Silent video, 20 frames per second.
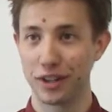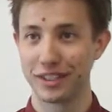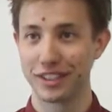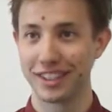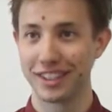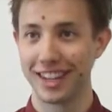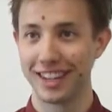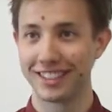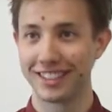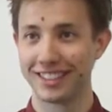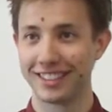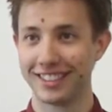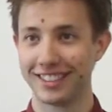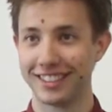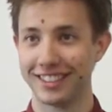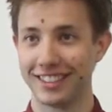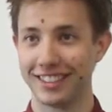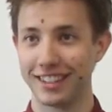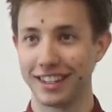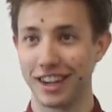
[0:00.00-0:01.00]
So that's
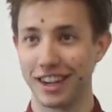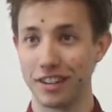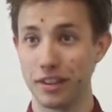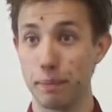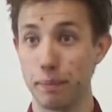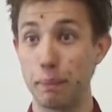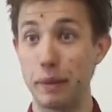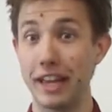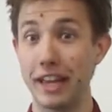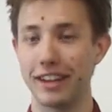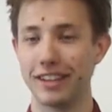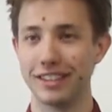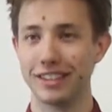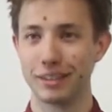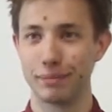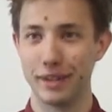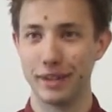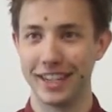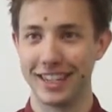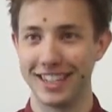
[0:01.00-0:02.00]
kind of the big
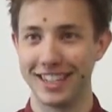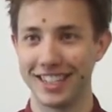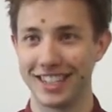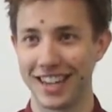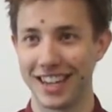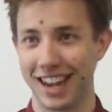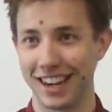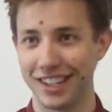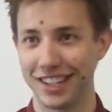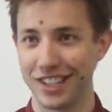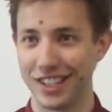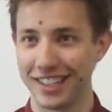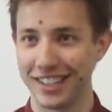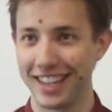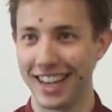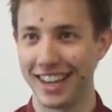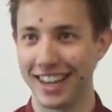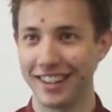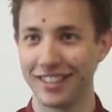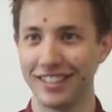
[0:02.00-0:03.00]
speaking challenge at
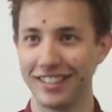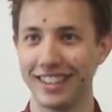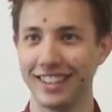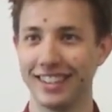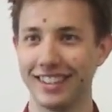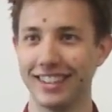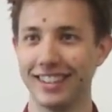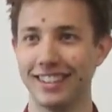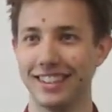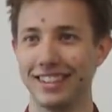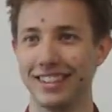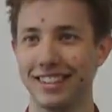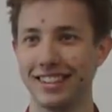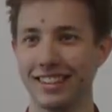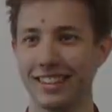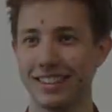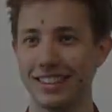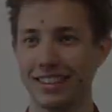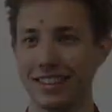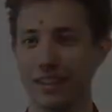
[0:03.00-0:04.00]
the end of it.
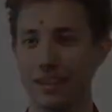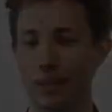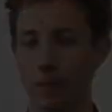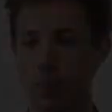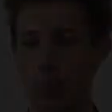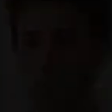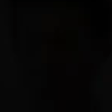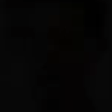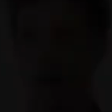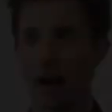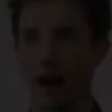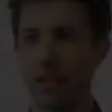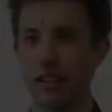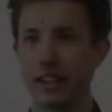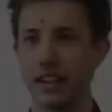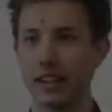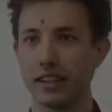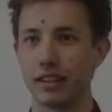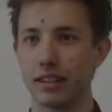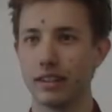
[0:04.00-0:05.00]
I
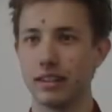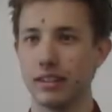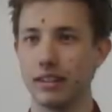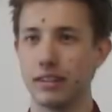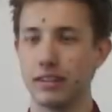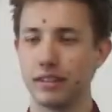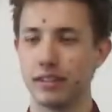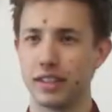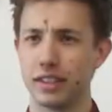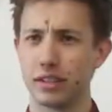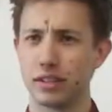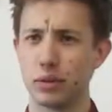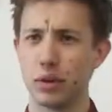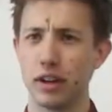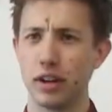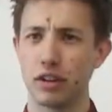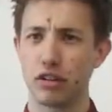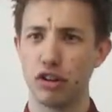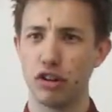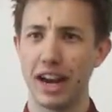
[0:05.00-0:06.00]
think there's quite
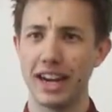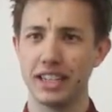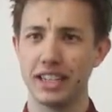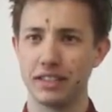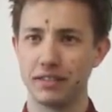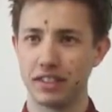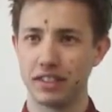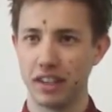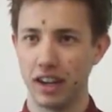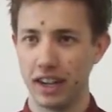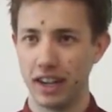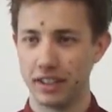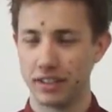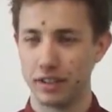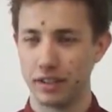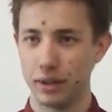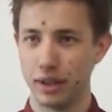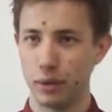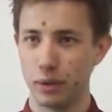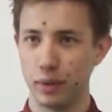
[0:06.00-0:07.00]
a creative side
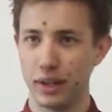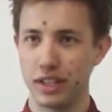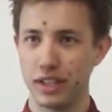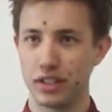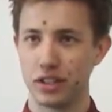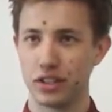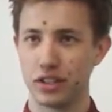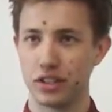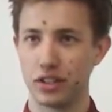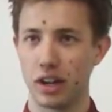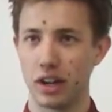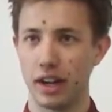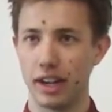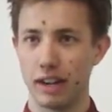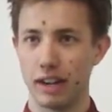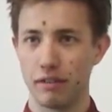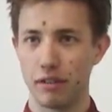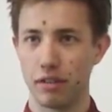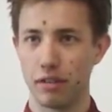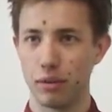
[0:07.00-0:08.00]
to it, which I
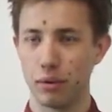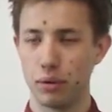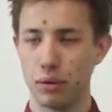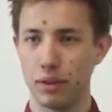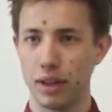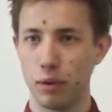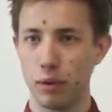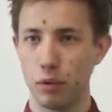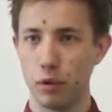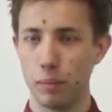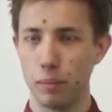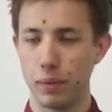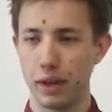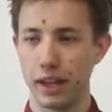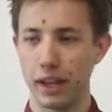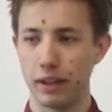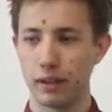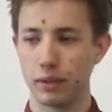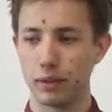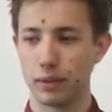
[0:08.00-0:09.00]
never thought there would
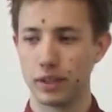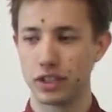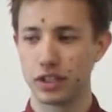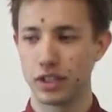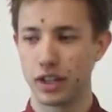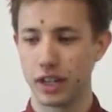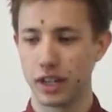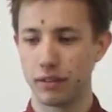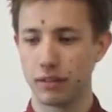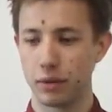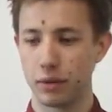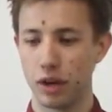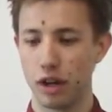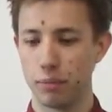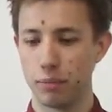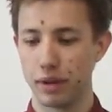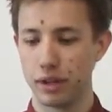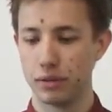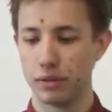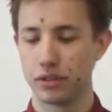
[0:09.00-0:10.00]
be, which kind of quite
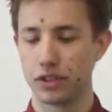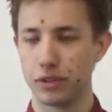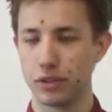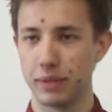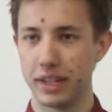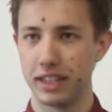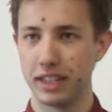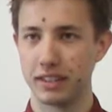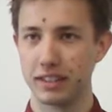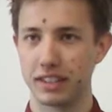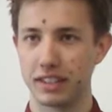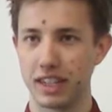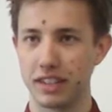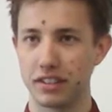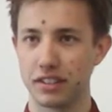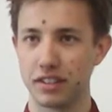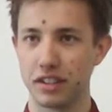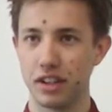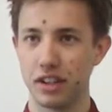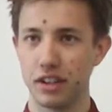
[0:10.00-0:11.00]
appeals in the
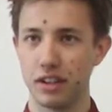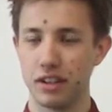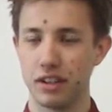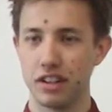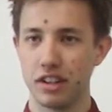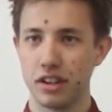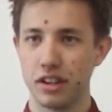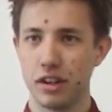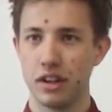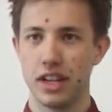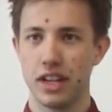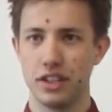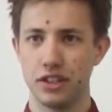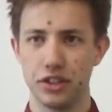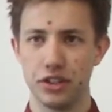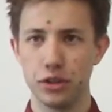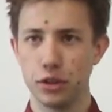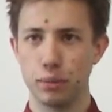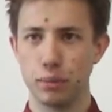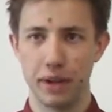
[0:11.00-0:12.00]
sense that it's
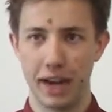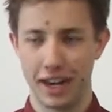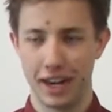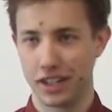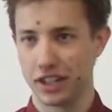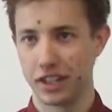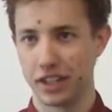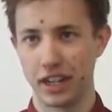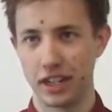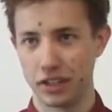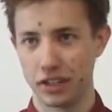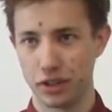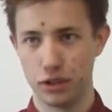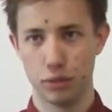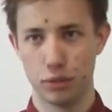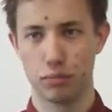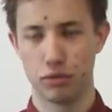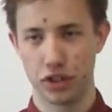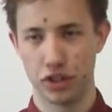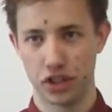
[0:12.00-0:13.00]
your PhD, it's your
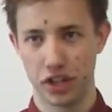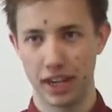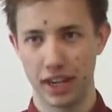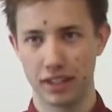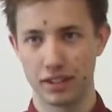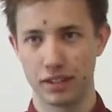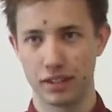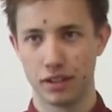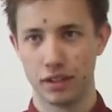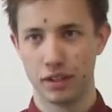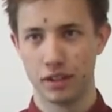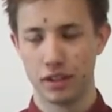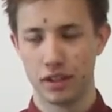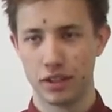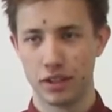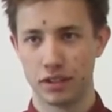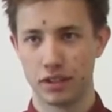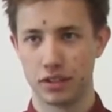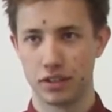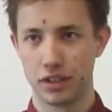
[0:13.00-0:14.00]
project,
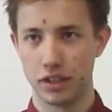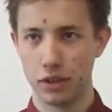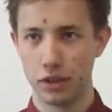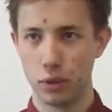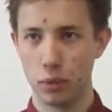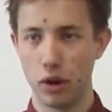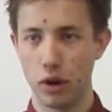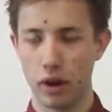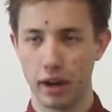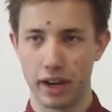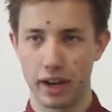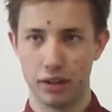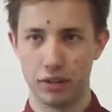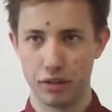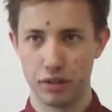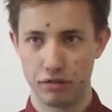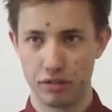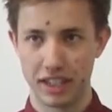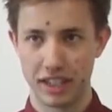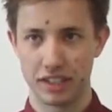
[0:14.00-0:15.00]
so you're working on the
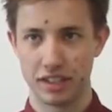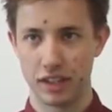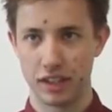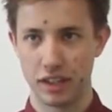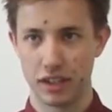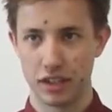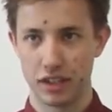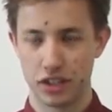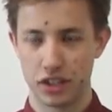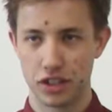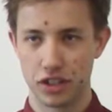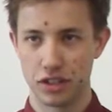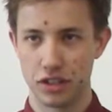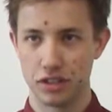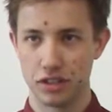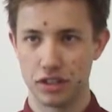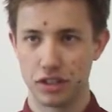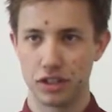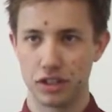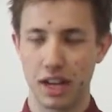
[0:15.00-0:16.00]
research
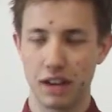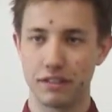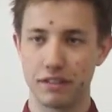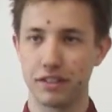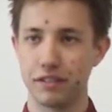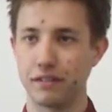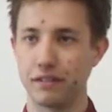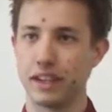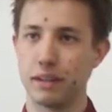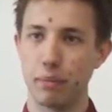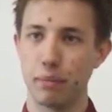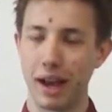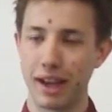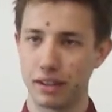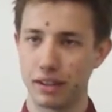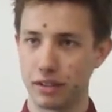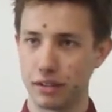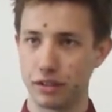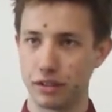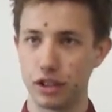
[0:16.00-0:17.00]
and you have to feed back
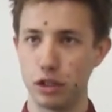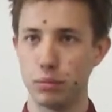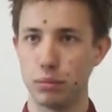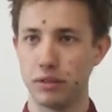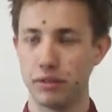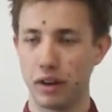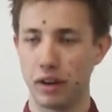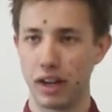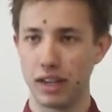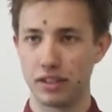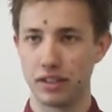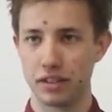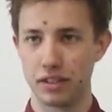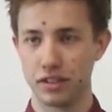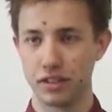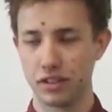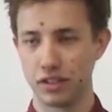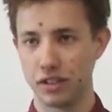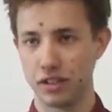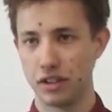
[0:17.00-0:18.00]
to
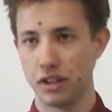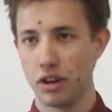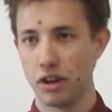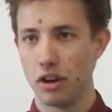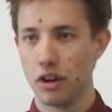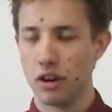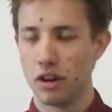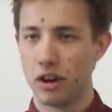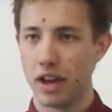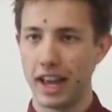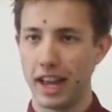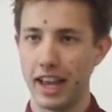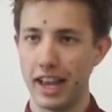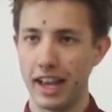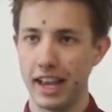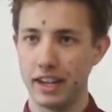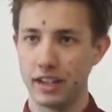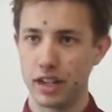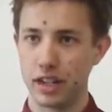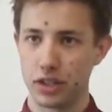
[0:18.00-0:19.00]
supervisors and
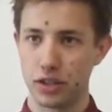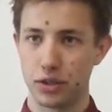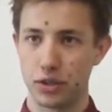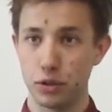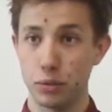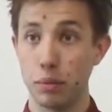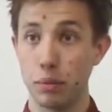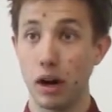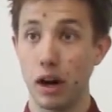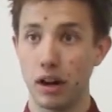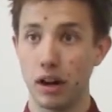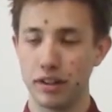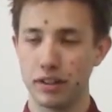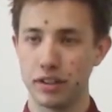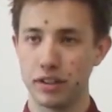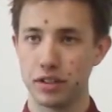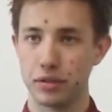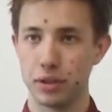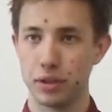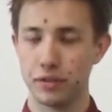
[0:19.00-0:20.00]
industrial
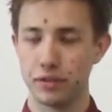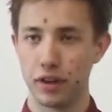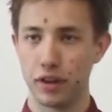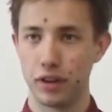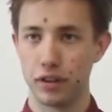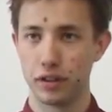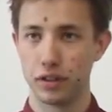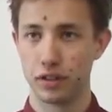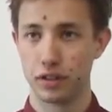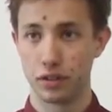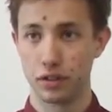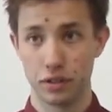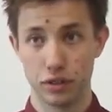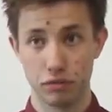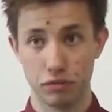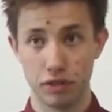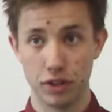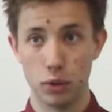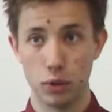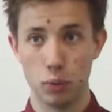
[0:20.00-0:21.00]
partners who are focused on the
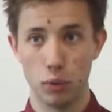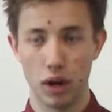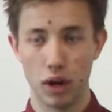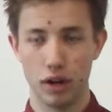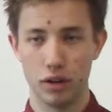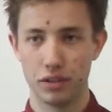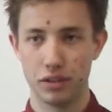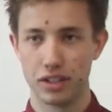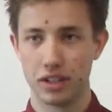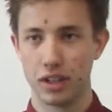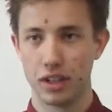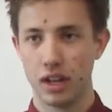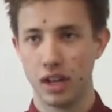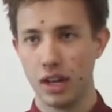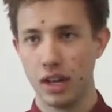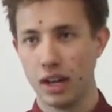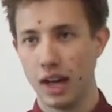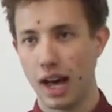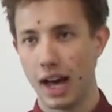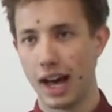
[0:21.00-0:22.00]
real world
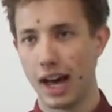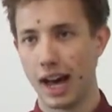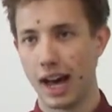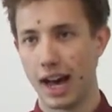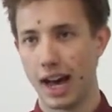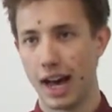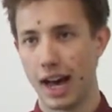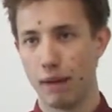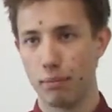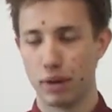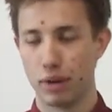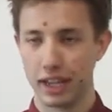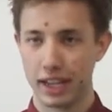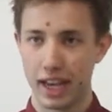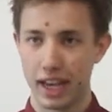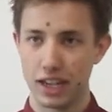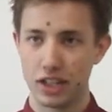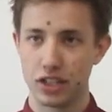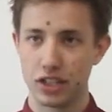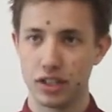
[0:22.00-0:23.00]

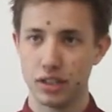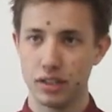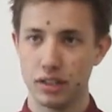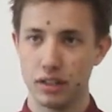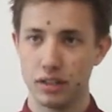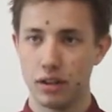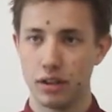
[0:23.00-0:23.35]
application.